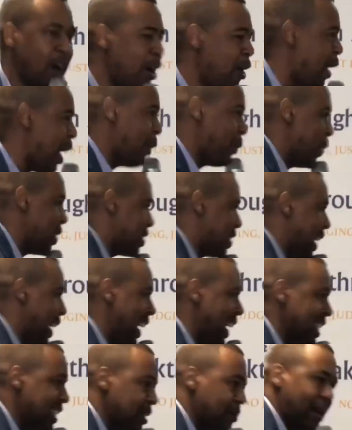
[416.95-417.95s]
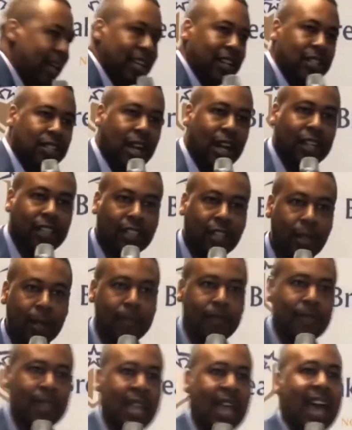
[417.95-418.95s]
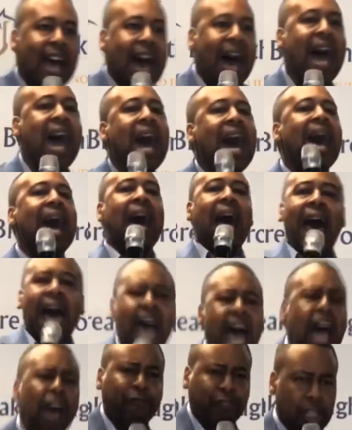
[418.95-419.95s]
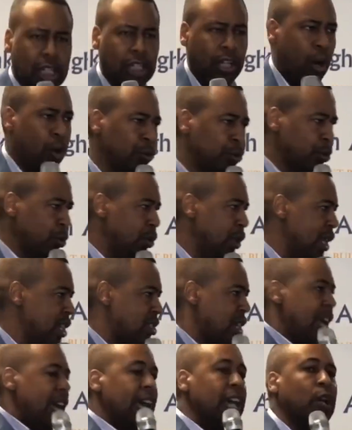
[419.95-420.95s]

Oh, I wish I had somebody to talk to. I have to go through this.